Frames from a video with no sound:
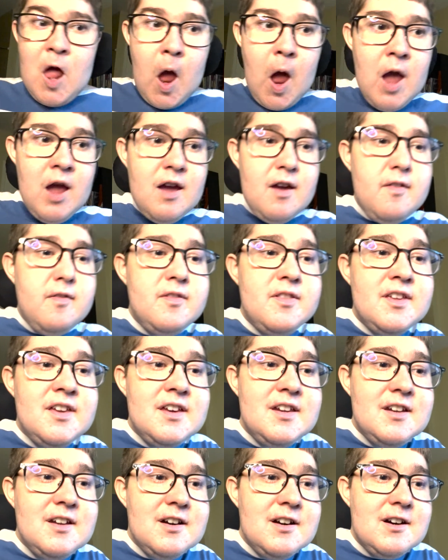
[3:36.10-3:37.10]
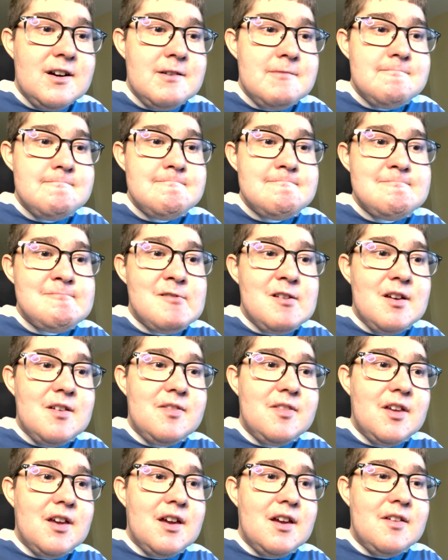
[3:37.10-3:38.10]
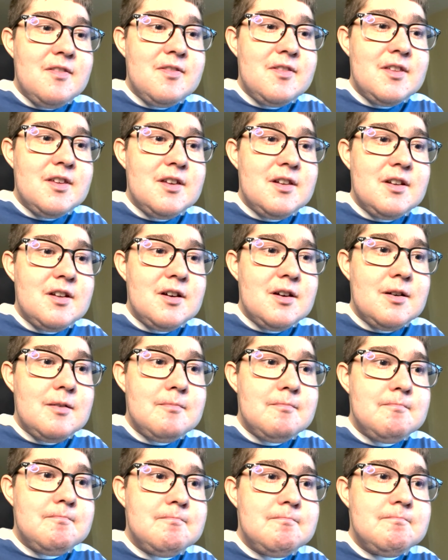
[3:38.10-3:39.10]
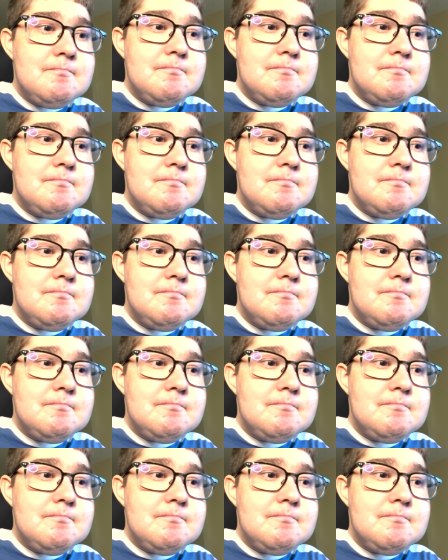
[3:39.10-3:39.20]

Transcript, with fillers: and then um, and and then um,